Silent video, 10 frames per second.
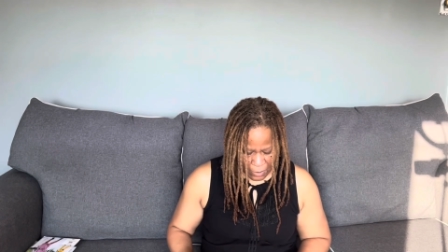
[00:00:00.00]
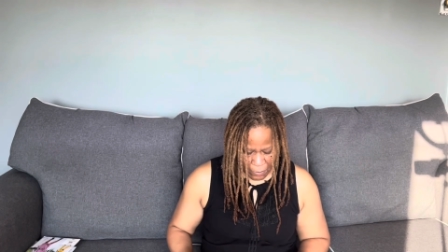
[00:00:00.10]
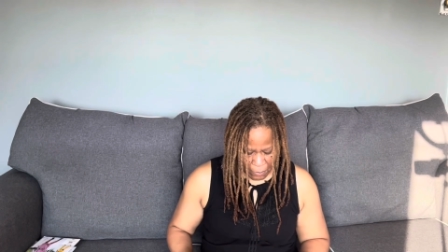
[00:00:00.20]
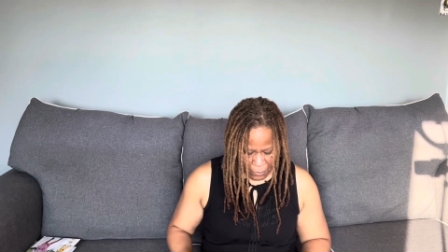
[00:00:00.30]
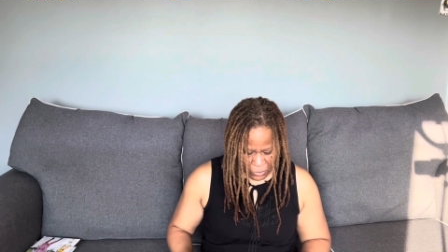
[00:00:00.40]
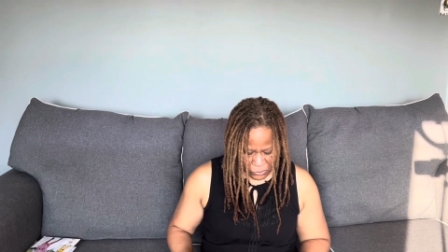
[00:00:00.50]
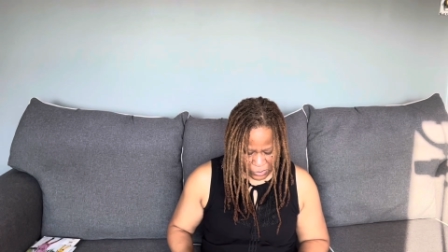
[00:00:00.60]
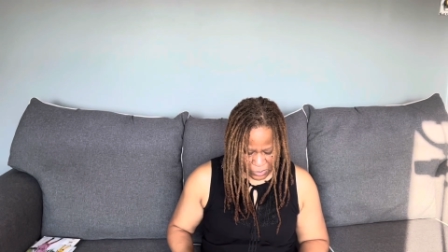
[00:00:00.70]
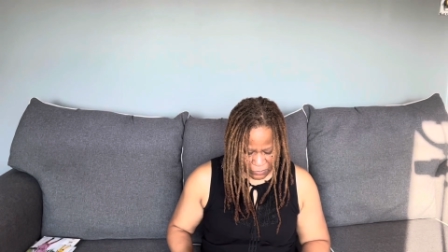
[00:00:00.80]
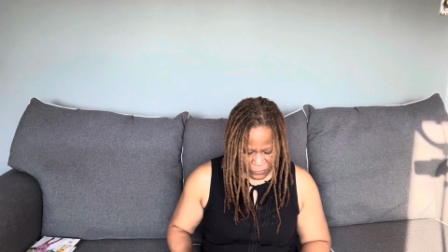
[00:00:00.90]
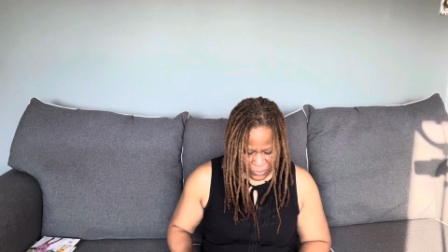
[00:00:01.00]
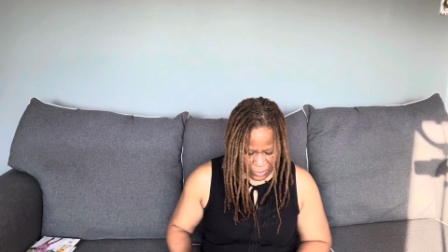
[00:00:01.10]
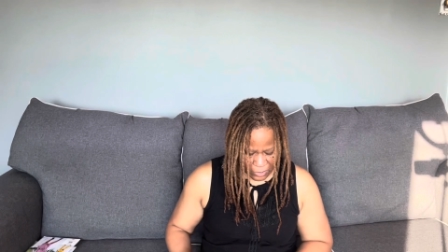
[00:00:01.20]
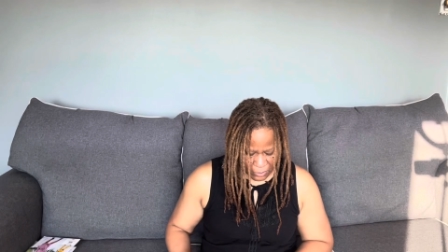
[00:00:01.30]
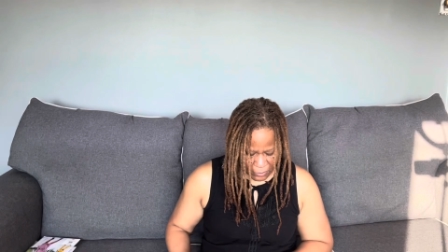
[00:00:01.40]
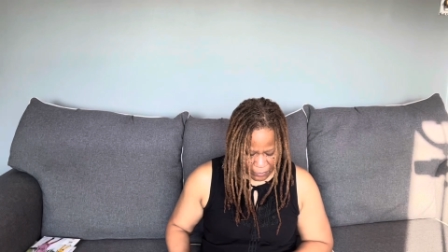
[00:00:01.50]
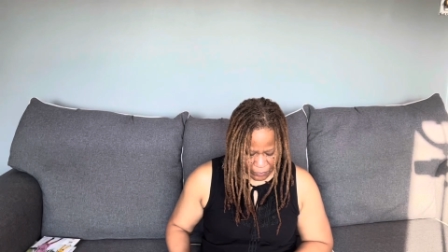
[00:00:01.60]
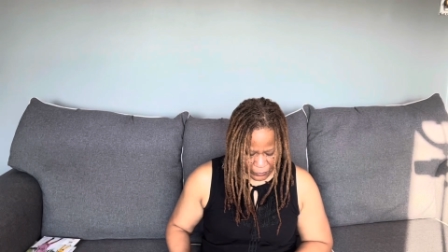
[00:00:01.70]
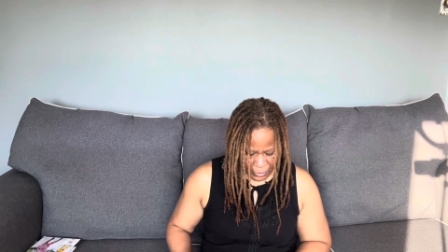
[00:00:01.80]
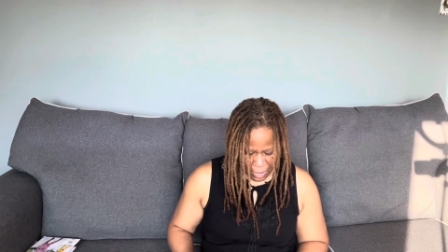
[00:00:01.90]
Most of them
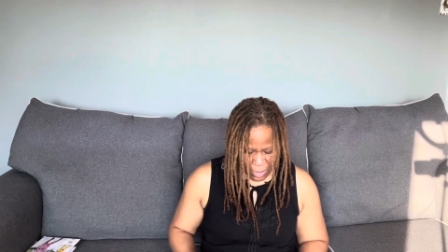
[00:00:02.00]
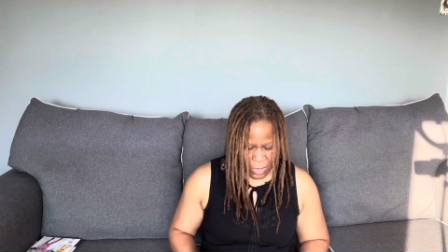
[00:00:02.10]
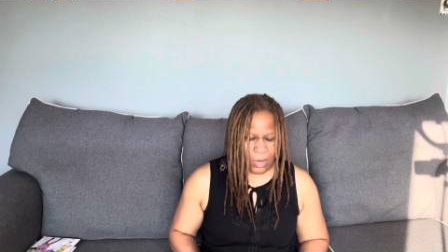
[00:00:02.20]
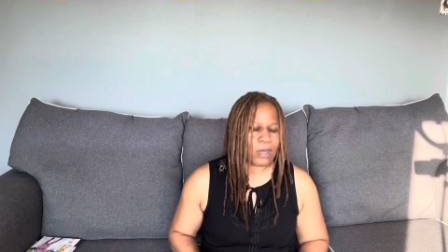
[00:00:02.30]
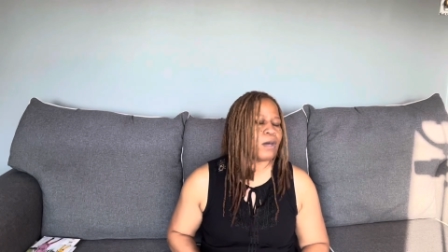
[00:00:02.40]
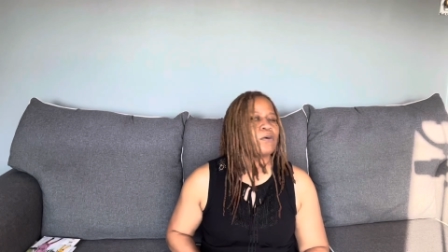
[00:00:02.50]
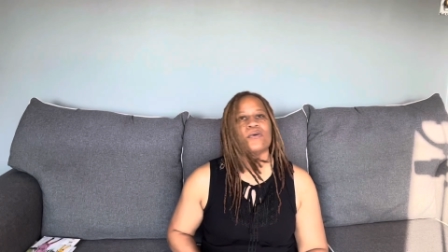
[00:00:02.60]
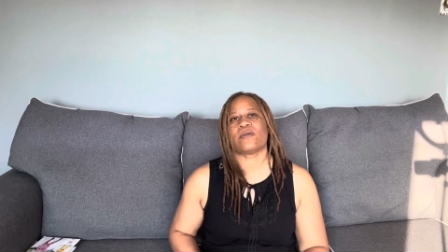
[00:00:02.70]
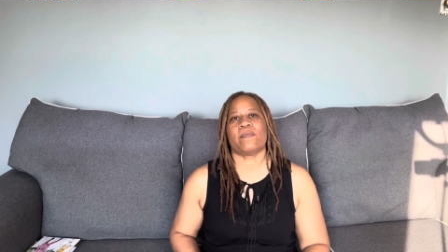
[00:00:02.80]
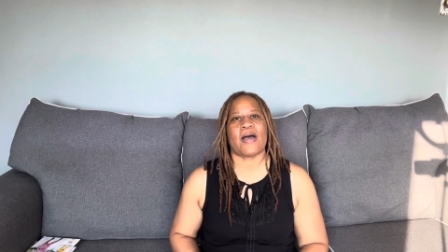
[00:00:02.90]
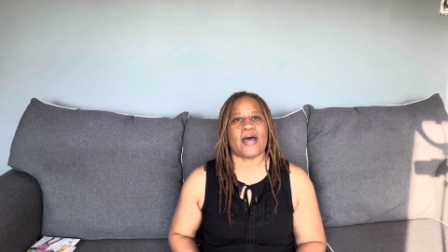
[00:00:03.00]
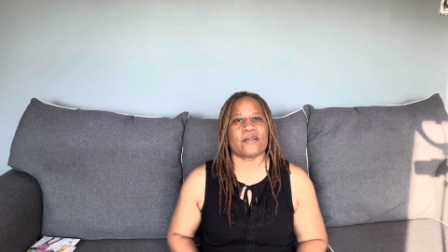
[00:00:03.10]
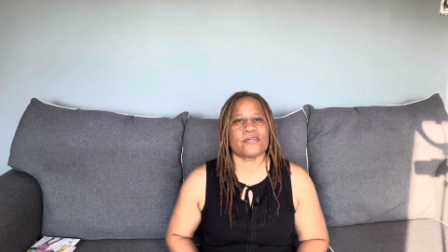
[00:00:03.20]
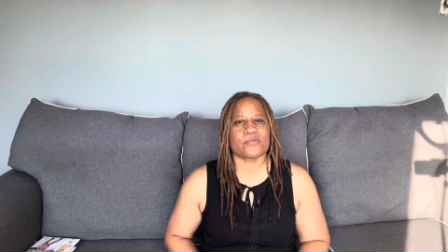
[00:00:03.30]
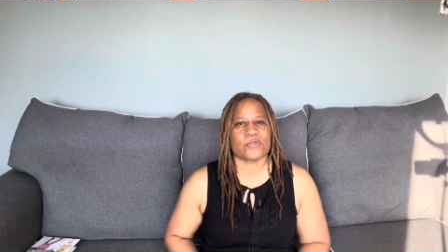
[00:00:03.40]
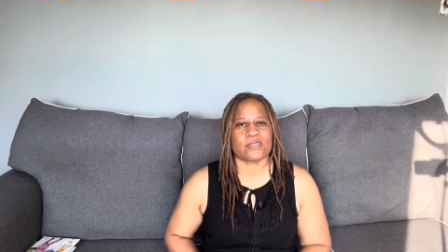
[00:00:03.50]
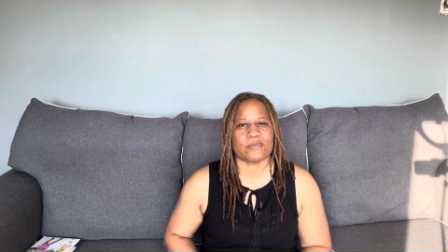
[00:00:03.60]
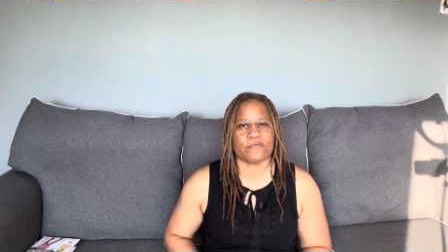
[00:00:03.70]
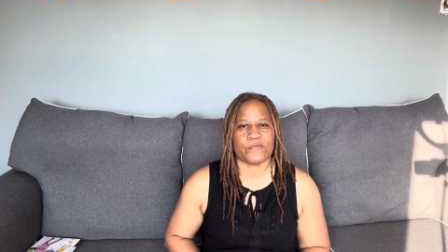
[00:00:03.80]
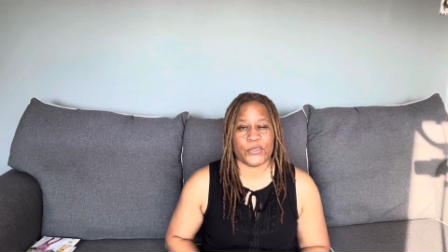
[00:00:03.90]
are older patterns with a
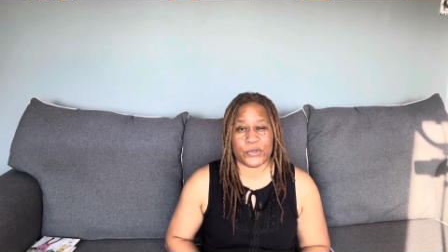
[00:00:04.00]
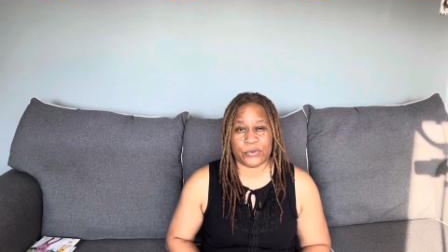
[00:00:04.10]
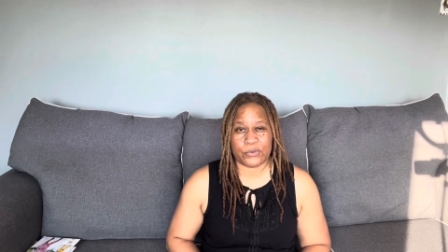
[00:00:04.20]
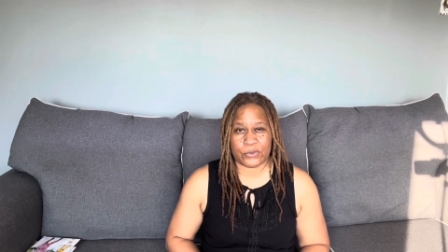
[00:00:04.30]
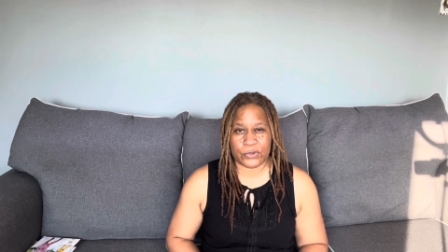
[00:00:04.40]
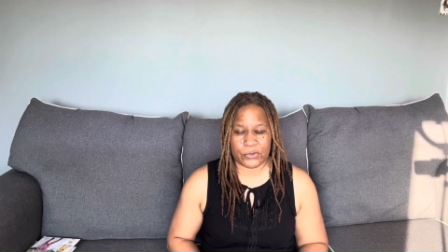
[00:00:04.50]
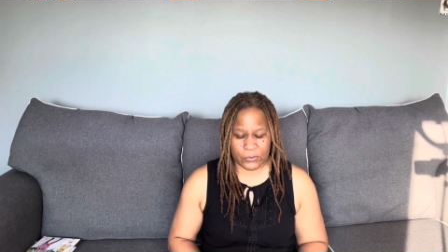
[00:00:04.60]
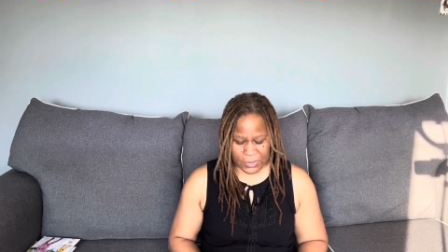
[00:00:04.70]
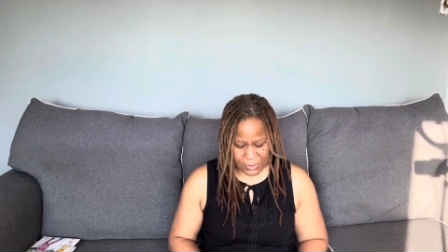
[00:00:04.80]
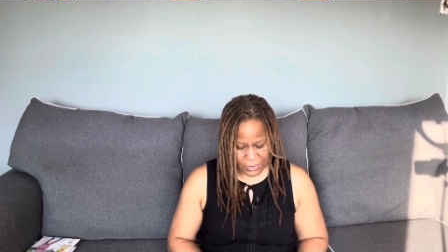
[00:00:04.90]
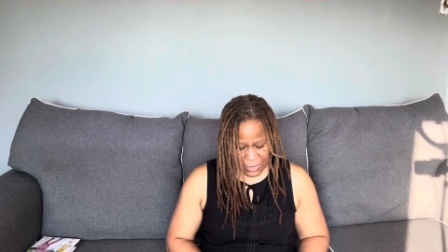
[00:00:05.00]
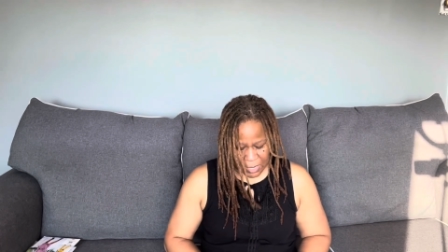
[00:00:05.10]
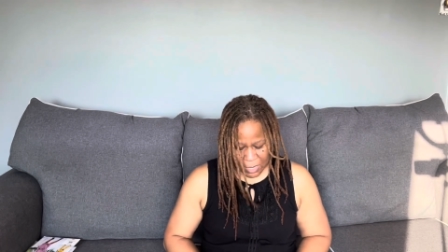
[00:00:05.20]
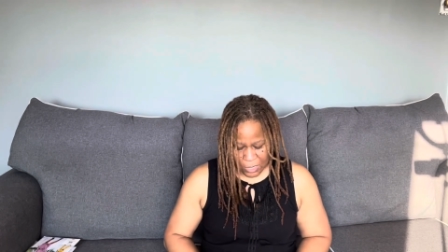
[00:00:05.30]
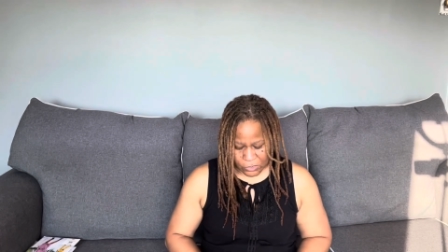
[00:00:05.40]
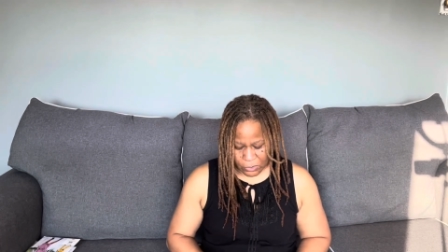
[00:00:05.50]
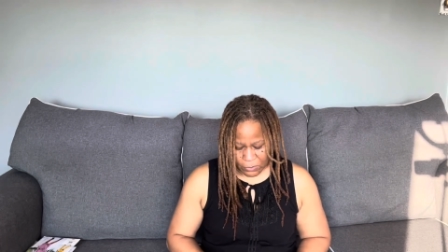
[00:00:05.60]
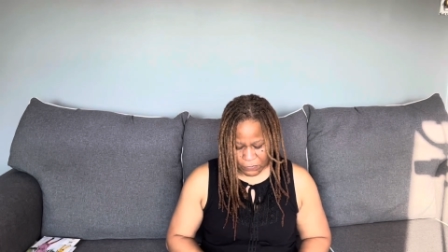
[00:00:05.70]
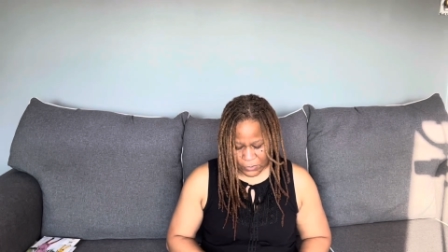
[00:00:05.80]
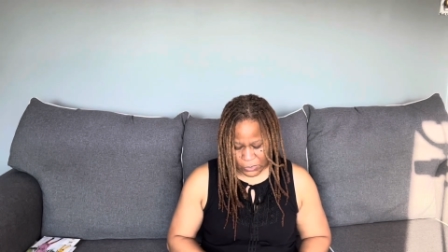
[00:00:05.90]
few new ones. So
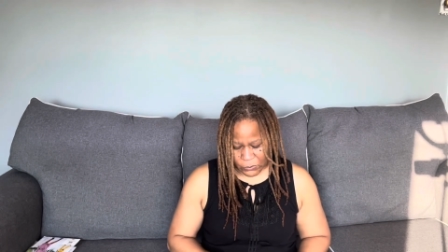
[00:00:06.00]
the first